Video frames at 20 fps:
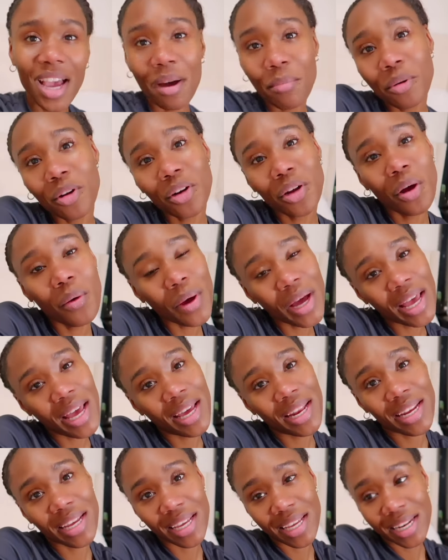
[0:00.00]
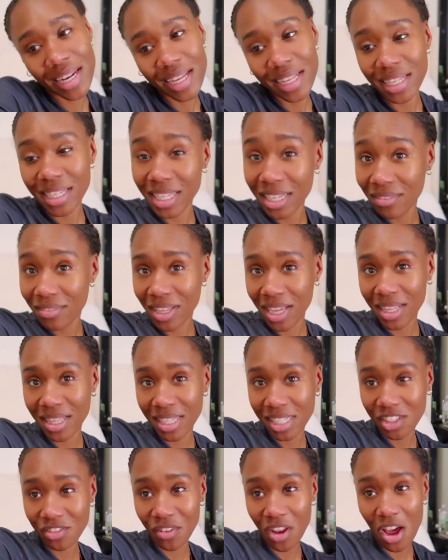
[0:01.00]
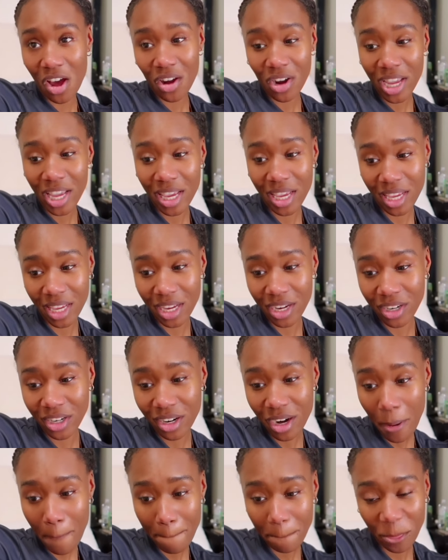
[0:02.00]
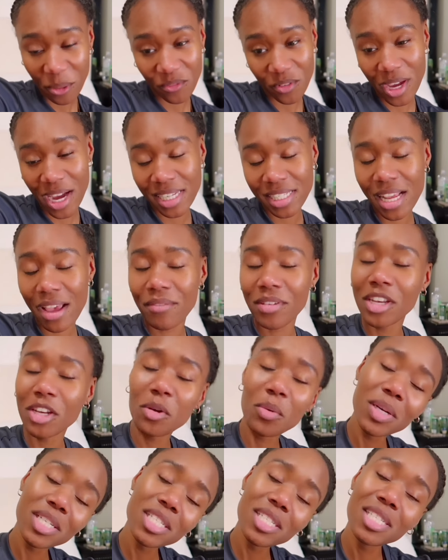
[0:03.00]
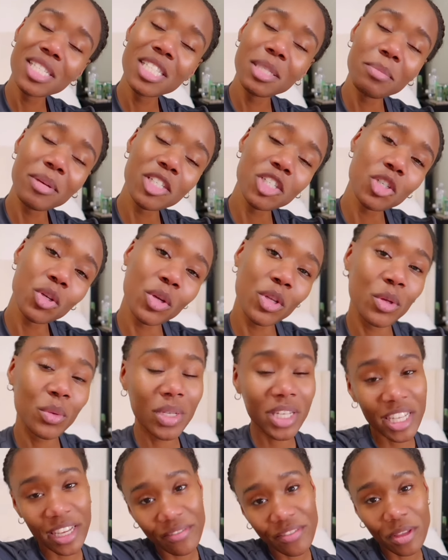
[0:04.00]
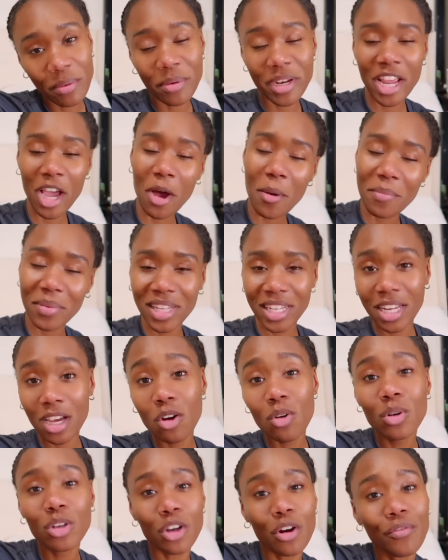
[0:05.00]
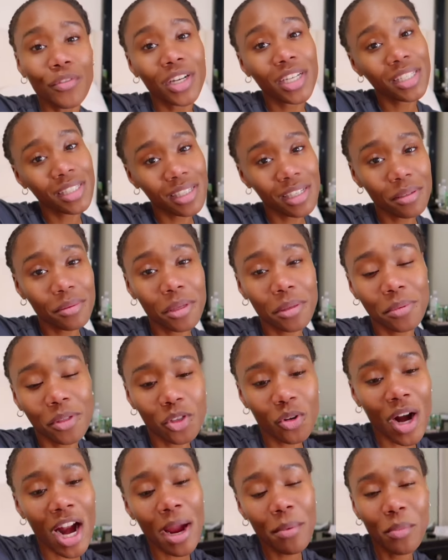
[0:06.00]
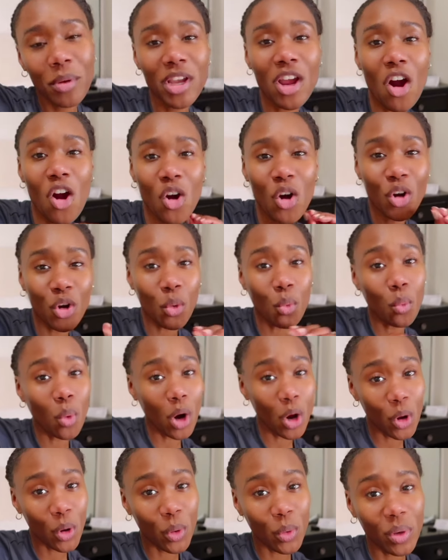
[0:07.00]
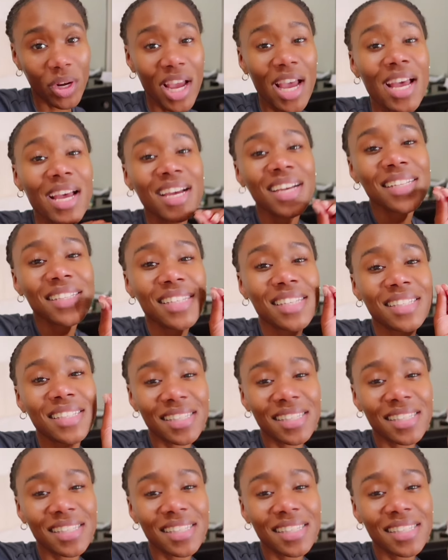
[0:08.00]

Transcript: I'm going to go ahead and leave this vlog here. If you guys have any questions, make sure you leave them down below. Don't forget to subscribe. We are on the road to